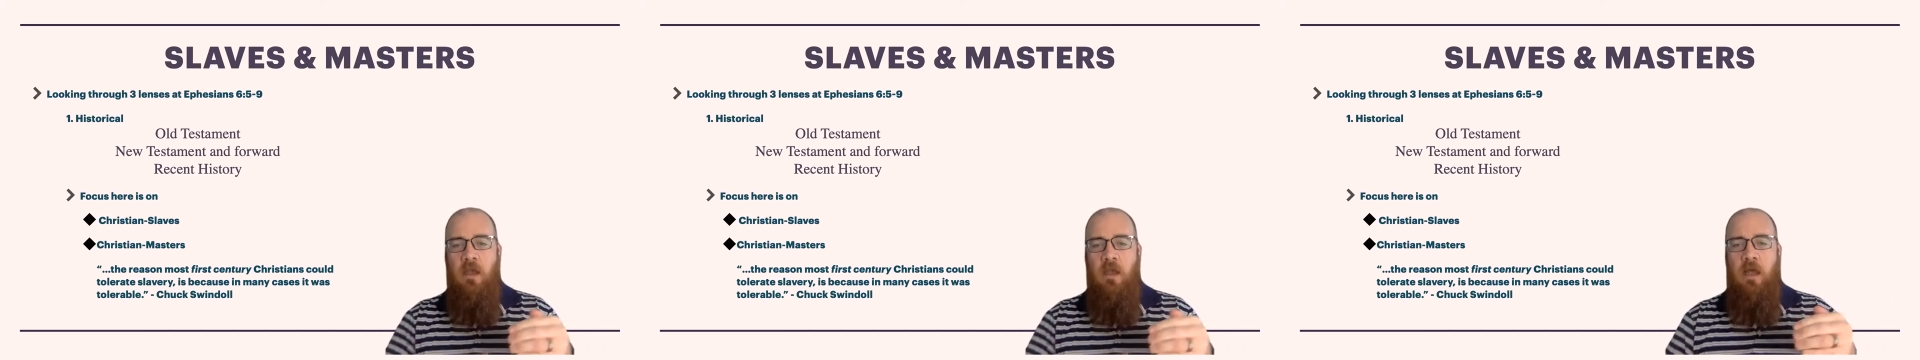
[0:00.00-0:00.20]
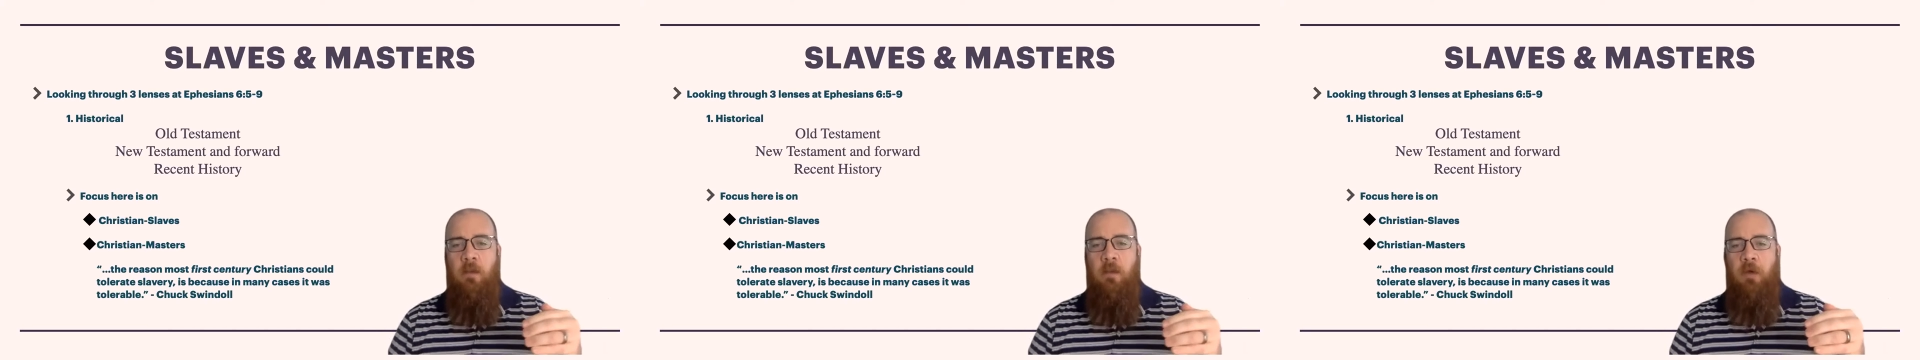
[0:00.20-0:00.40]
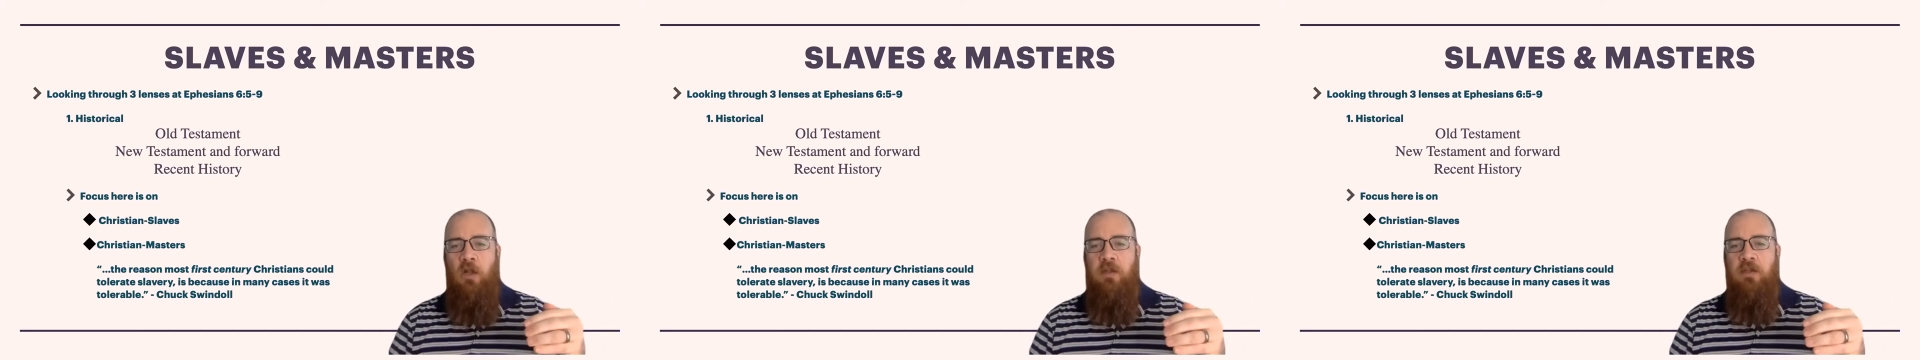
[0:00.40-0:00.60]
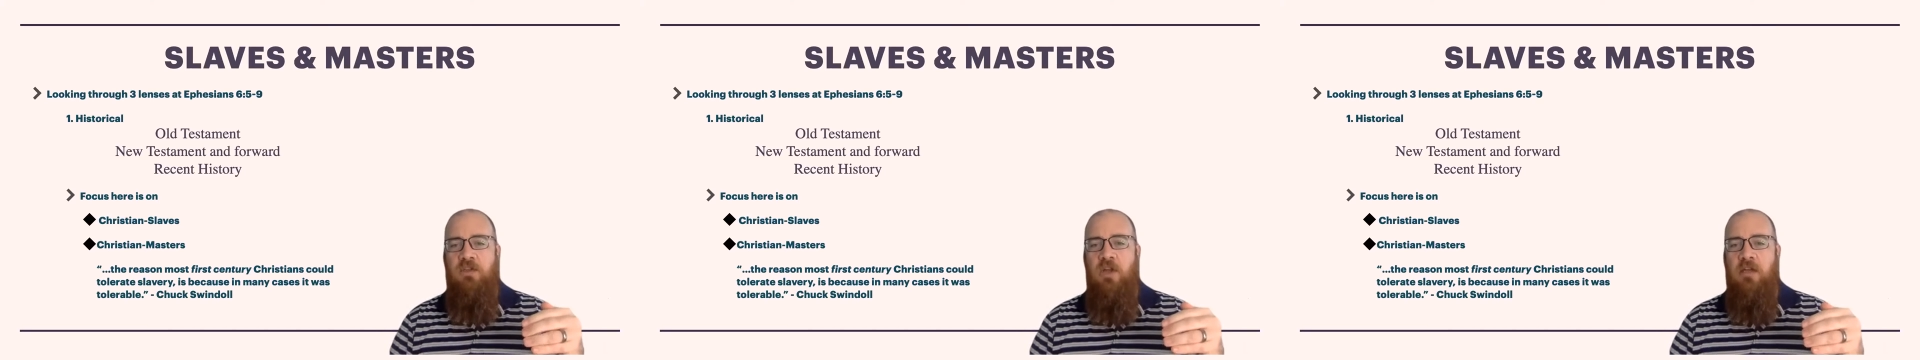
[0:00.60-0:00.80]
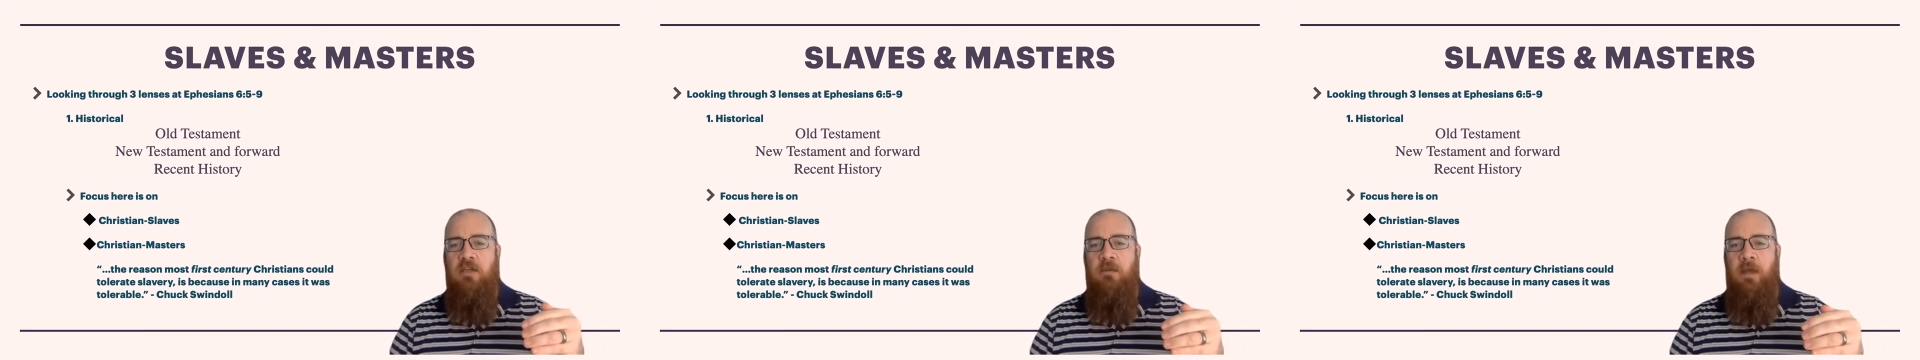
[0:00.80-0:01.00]
Paul has
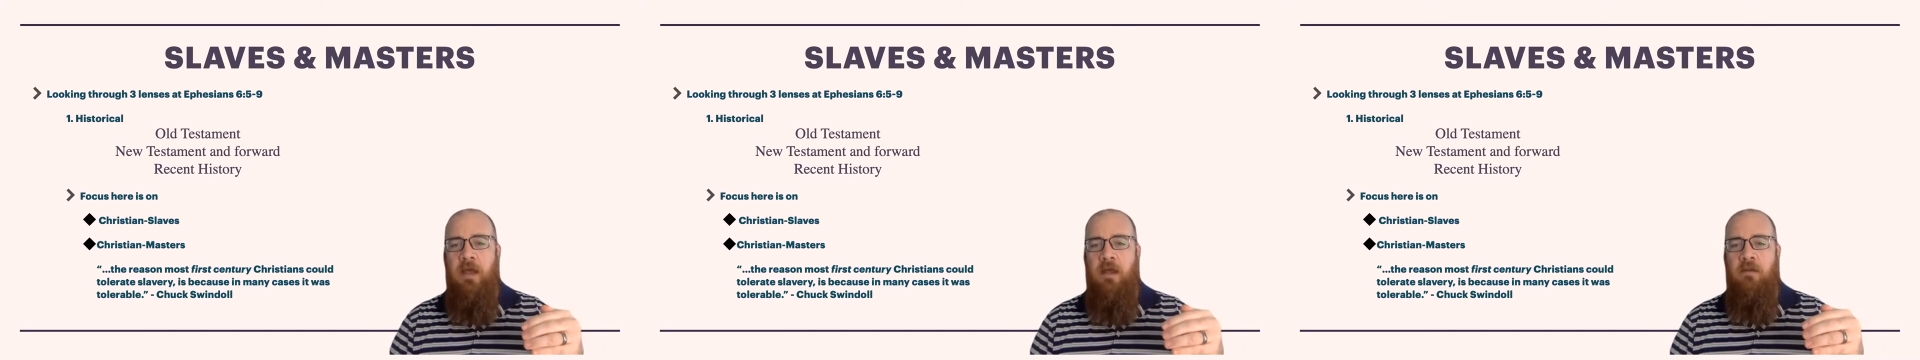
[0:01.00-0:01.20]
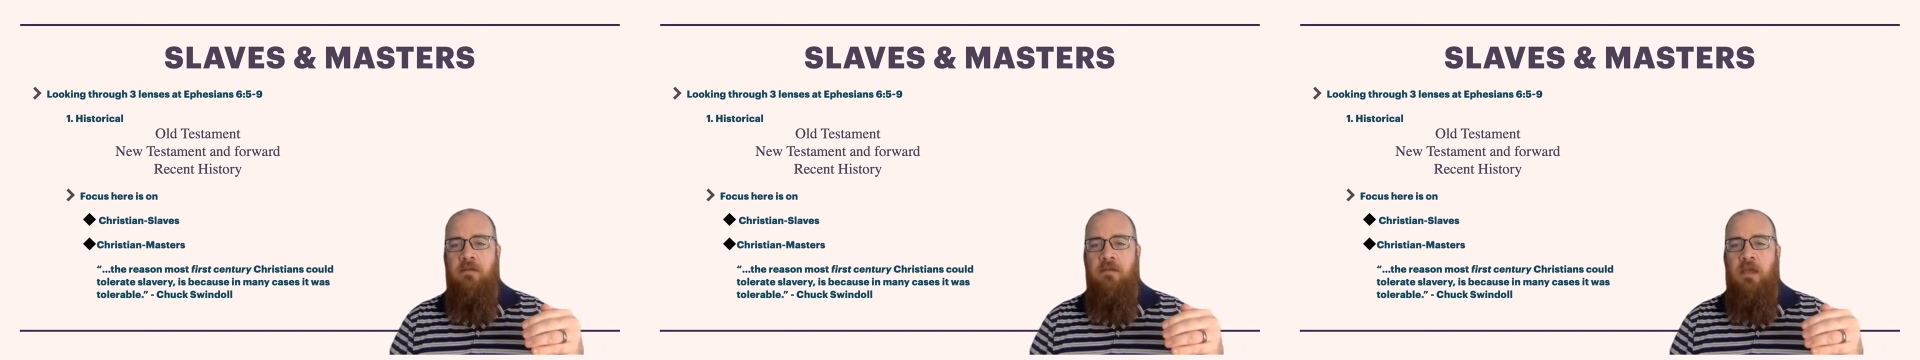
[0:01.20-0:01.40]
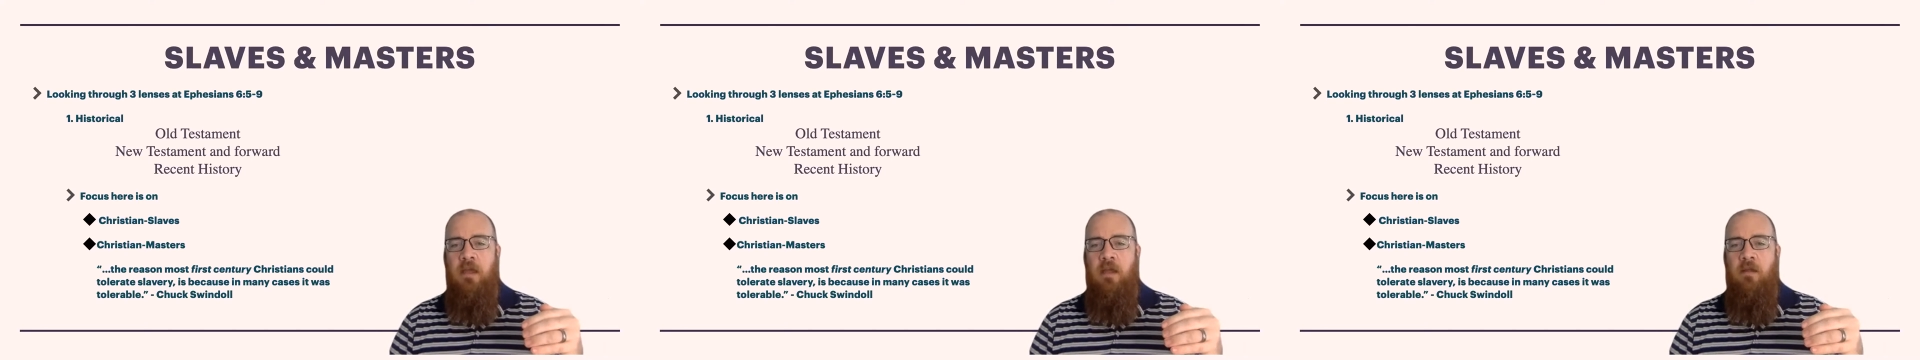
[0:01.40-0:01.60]
talked about